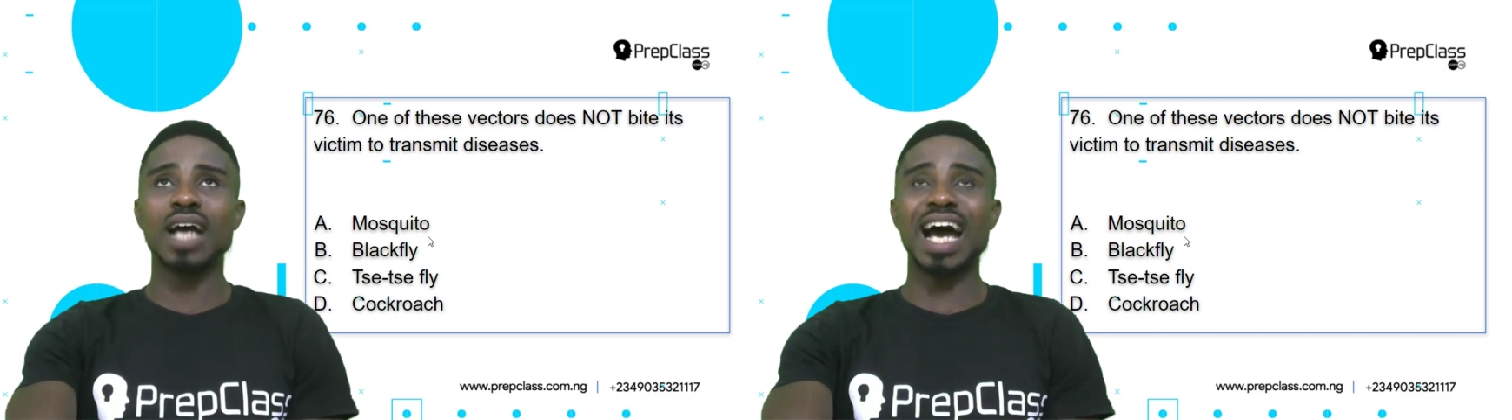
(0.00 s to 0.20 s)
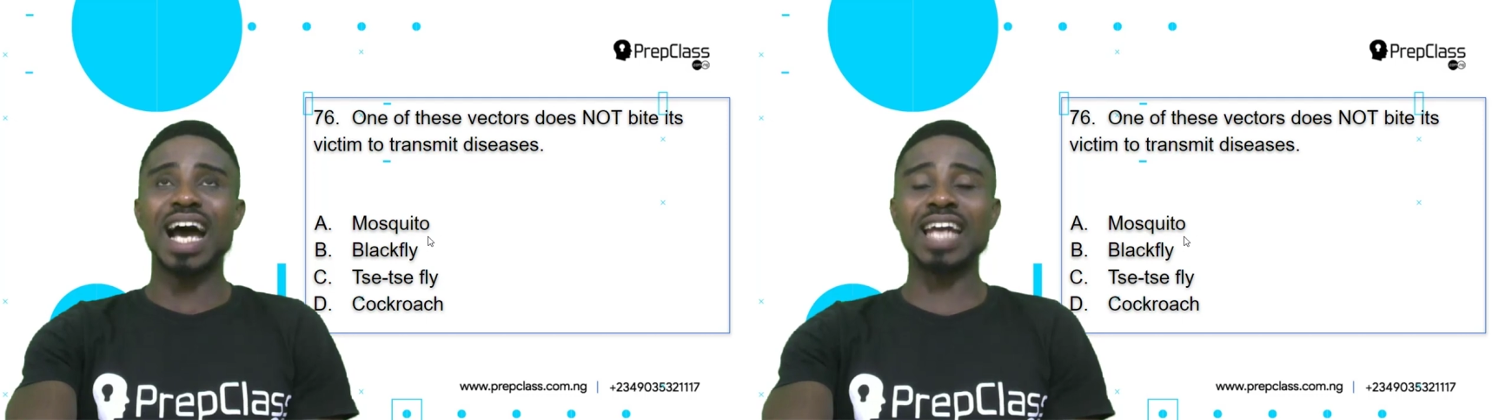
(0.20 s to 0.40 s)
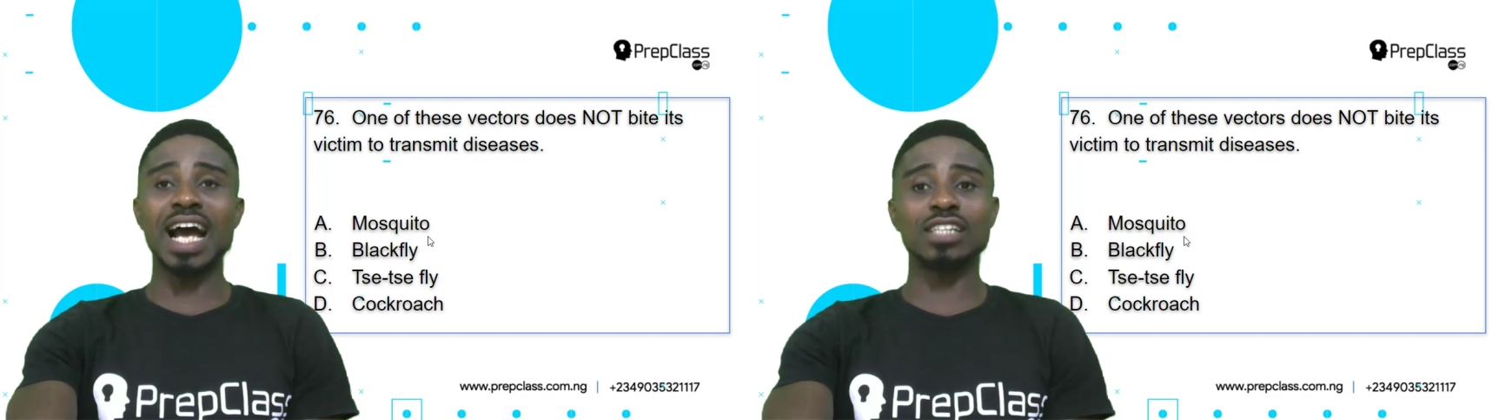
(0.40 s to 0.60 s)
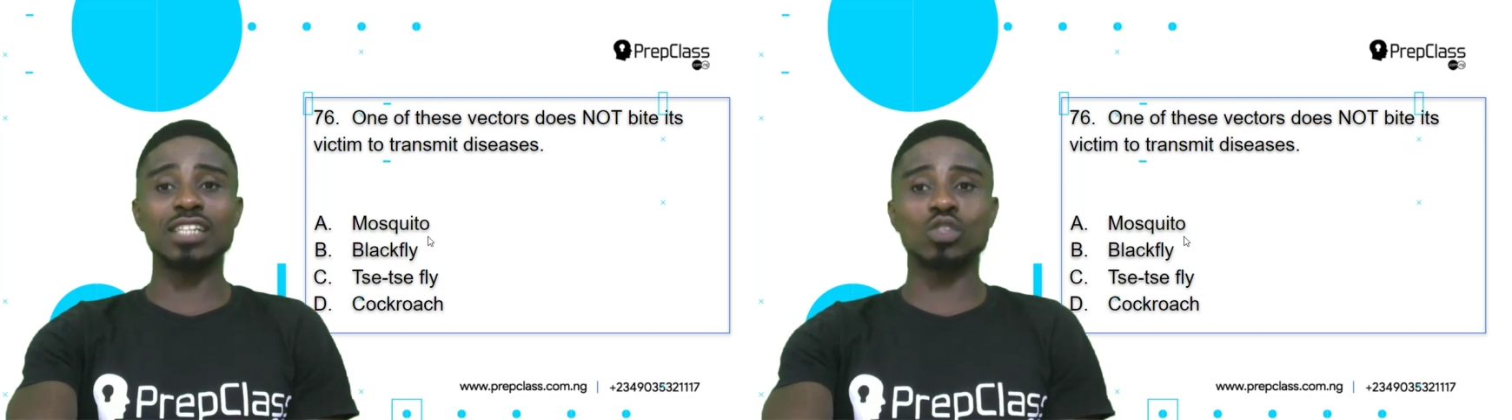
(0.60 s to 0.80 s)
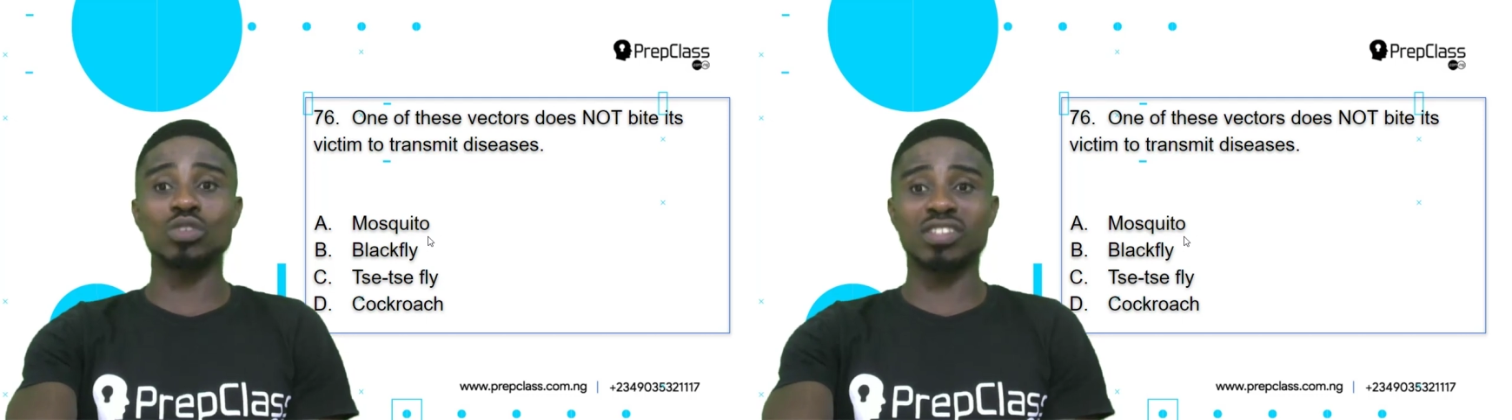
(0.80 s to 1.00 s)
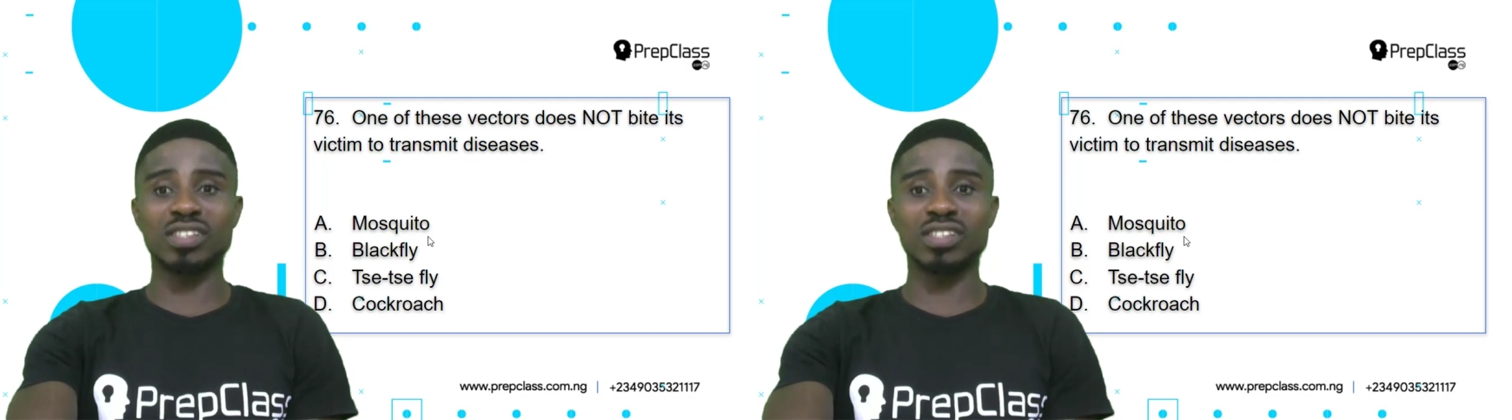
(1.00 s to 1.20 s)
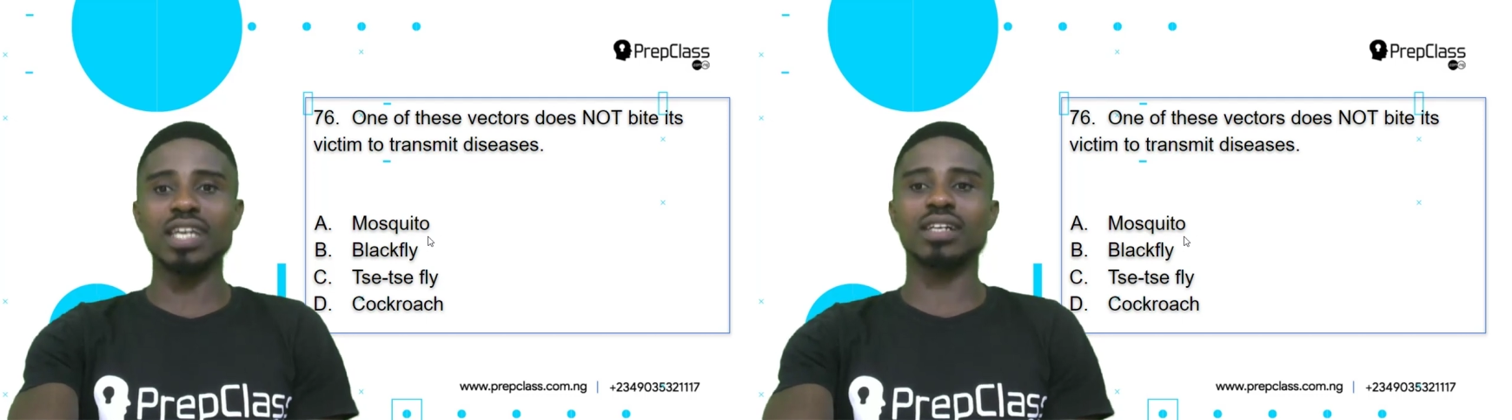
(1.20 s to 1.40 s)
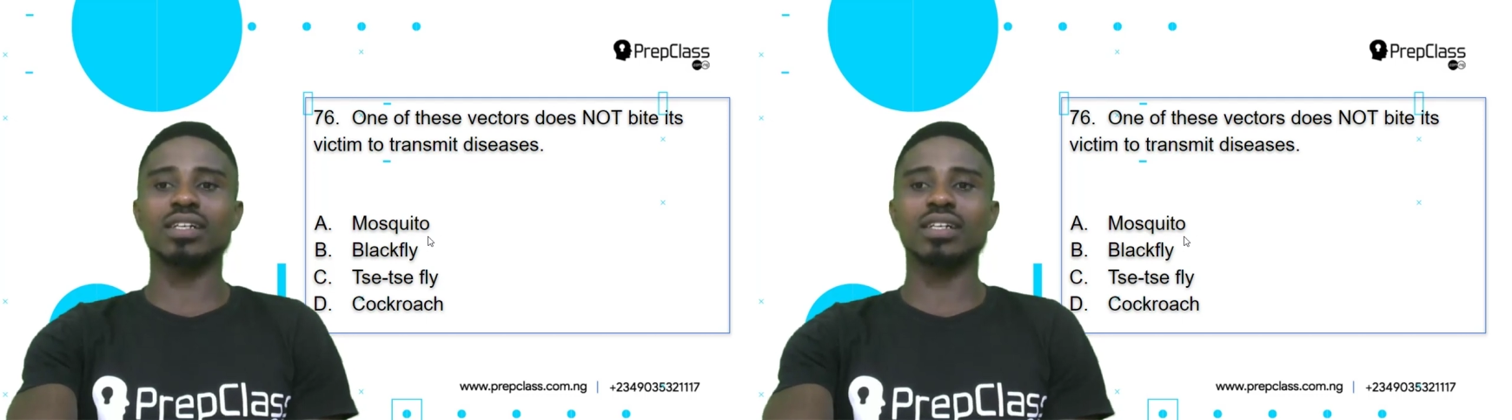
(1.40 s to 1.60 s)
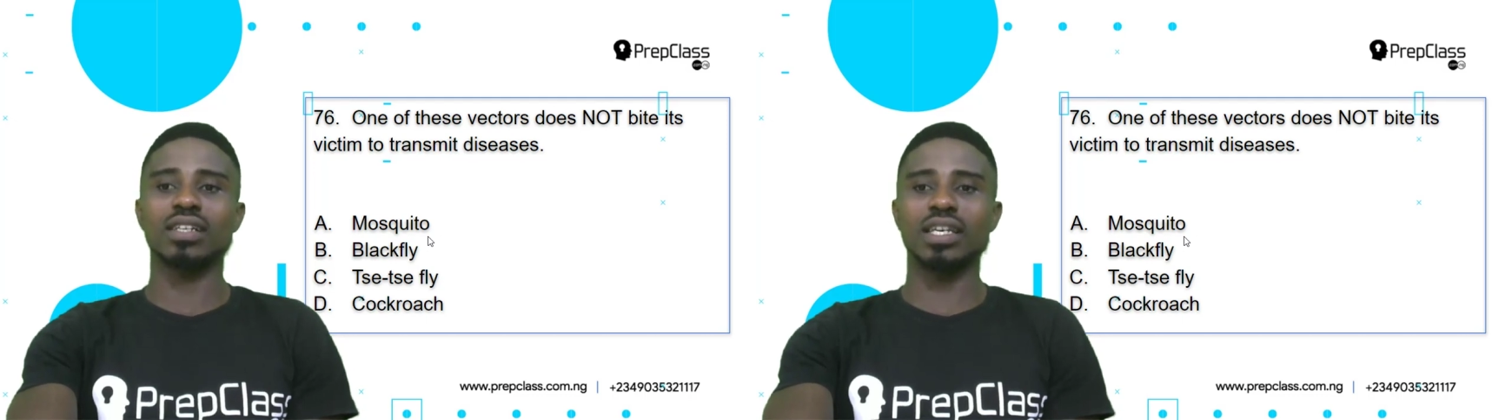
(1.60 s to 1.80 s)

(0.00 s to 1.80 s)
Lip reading: ant will sting.